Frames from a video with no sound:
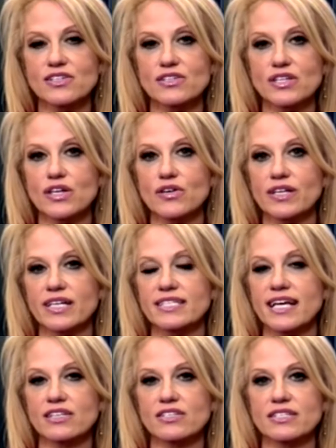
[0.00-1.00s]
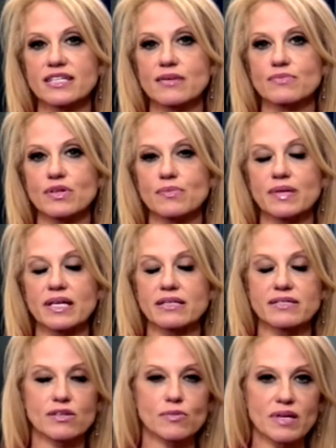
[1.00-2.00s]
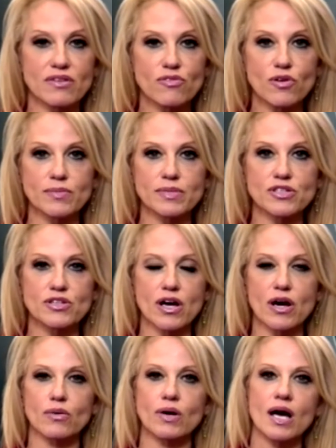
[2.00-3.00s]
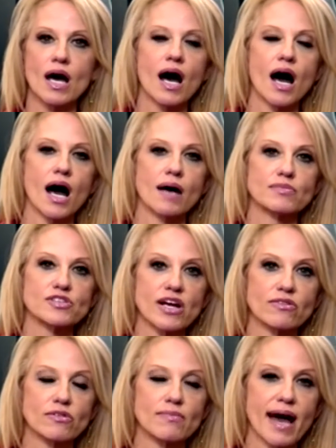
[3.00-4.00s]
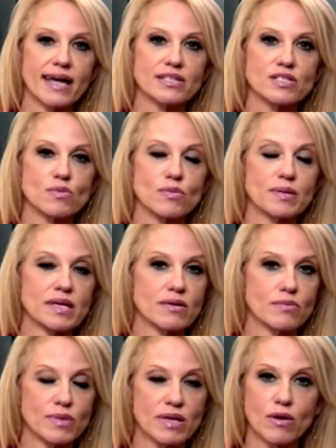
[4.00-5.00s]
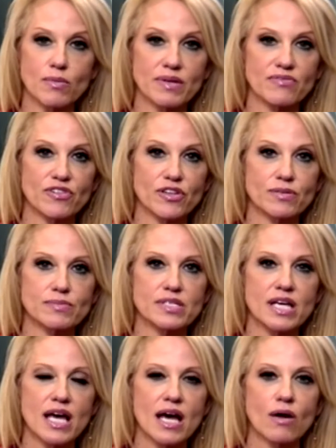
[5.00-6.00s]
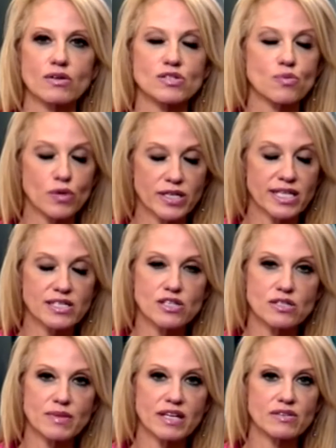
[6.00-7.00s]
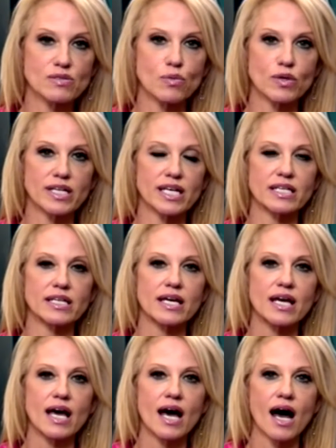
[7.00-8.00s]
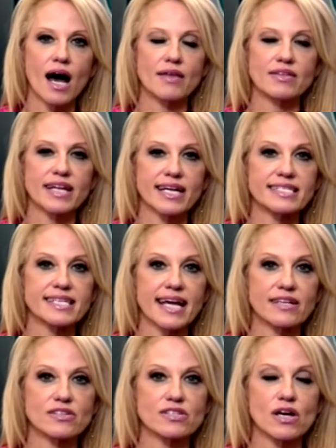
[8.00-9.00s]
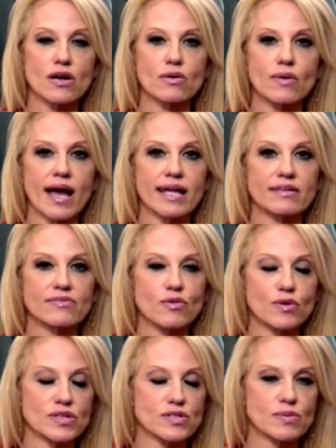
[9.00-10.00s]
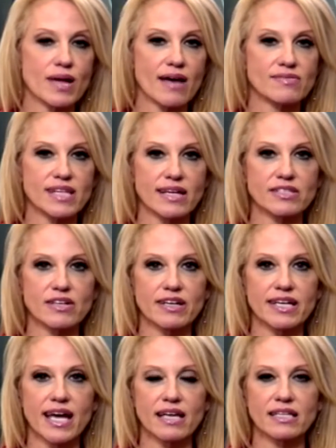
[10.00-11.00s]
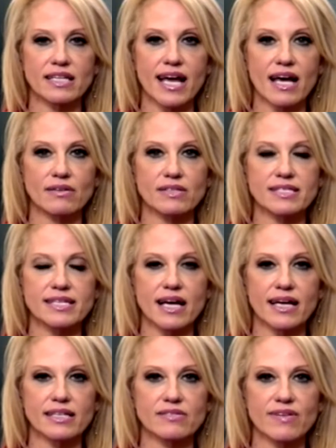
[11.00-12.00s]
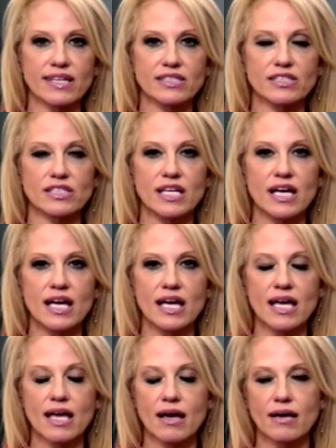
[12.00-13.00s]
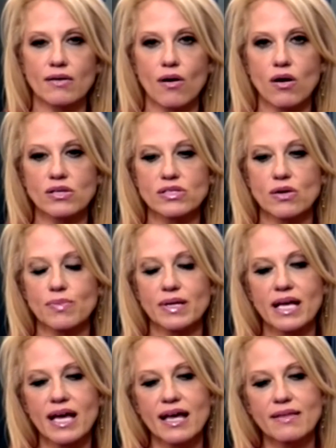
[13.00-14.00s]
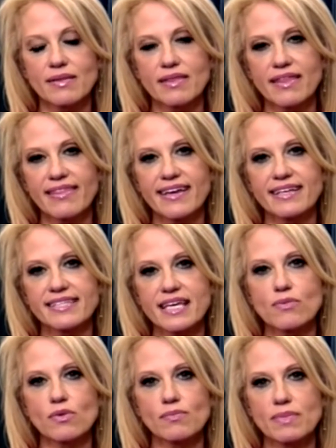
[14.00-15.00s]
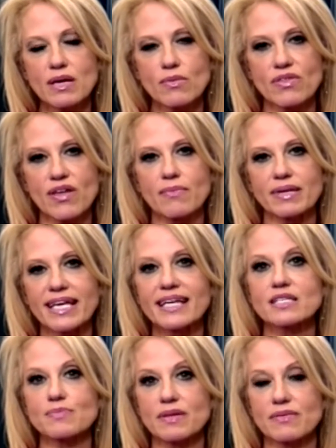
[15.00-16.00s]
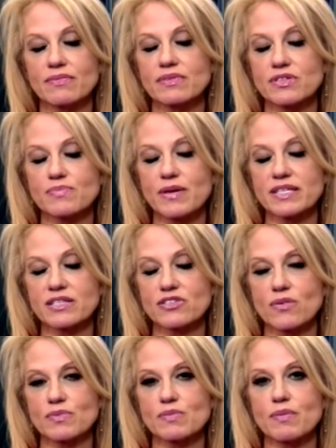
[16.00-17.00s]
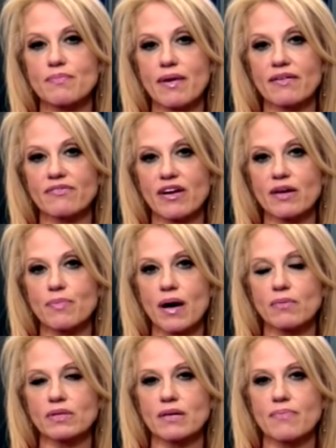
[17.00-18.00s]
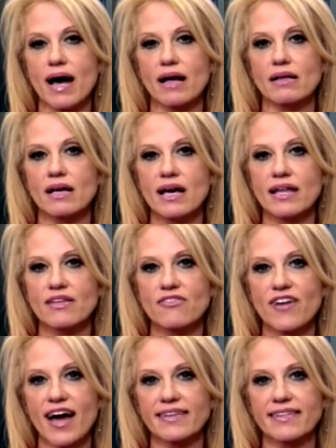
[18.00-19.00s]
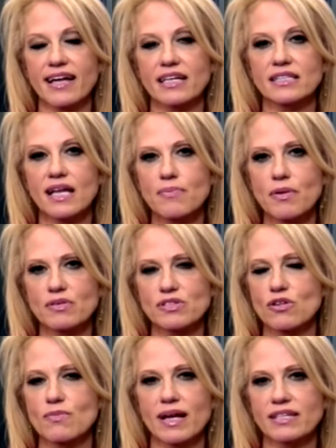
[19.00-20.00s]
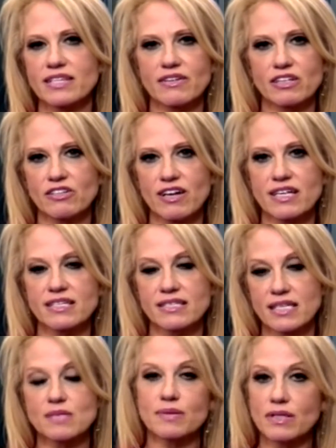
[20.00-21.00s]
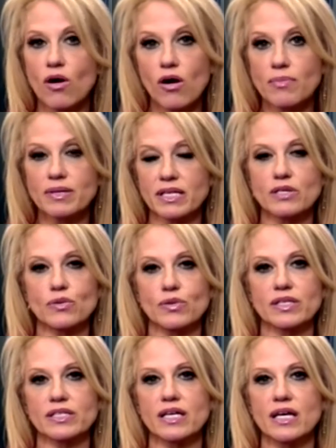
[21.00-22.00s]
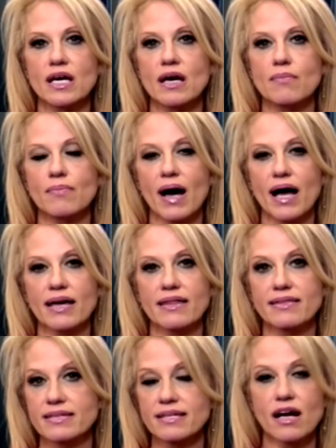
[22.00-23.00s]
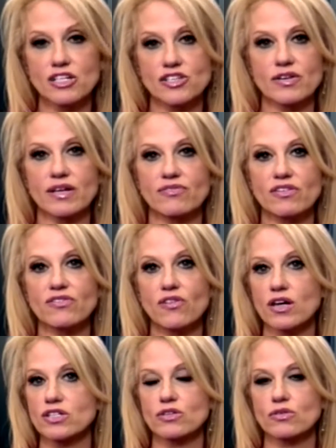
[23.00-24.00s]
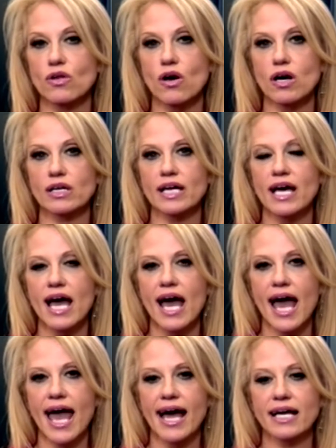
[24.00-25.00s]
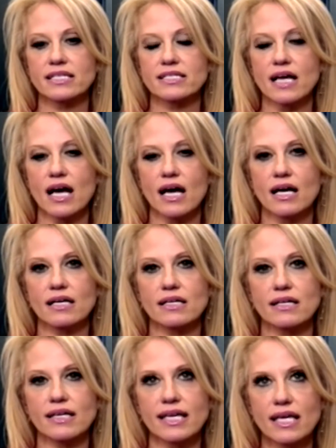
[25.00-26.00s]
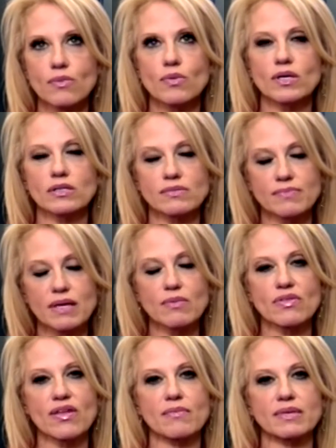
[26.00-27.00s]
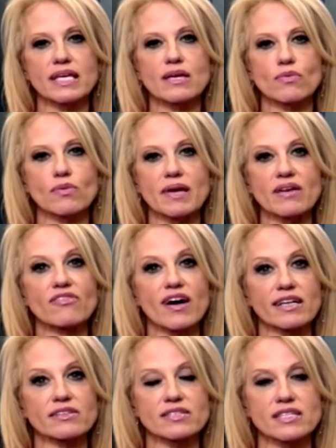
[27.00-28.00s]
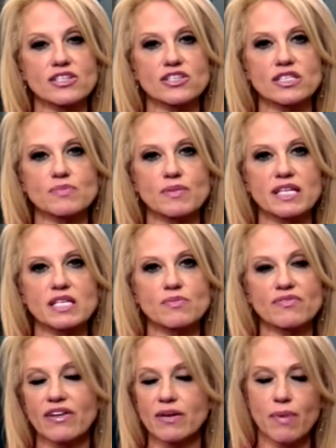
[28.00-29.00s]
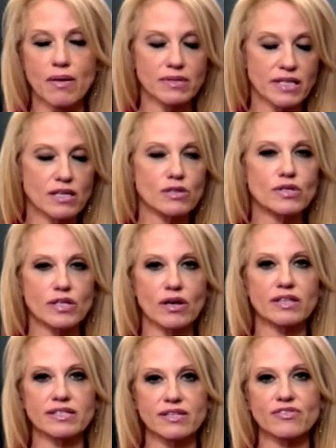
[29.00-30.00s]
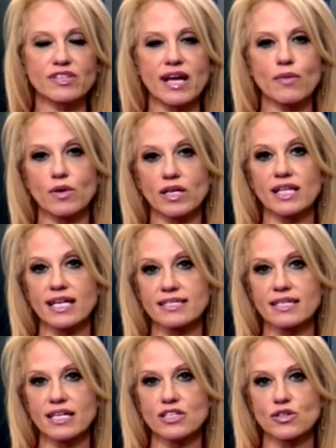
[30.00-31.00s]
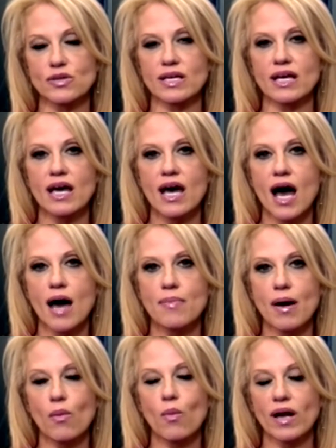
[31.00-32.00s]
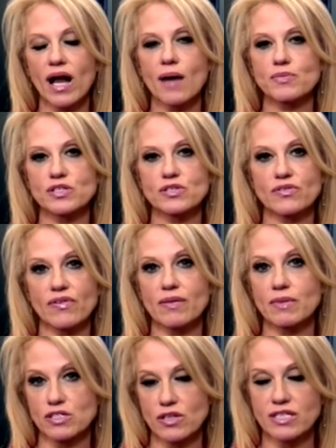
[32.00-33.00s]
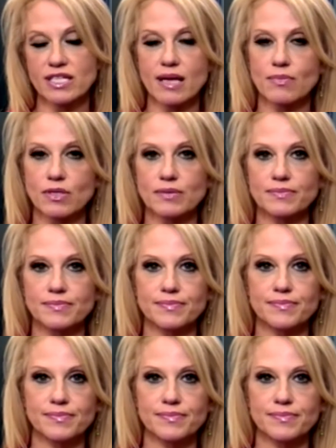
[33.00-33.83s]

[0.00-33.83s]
national security intelligence teams are being still being formed, as you know. Um, General Mattis will be, we hope, confirmed or sworn, excuse me, sworn in on the next day or so. And of course, we have Secretary Kelly now and the CIA director uh, also. But the thing is, he will meet with them. But he has been, President Trump has been very public about the fact that Aleppo is a humanitarian crisis that's been all but ignored by this country for far too long. And uh, he will meet with them and he will make final decisions. But he's been very public, including on a different network last night, Judy, about what options are very much on the table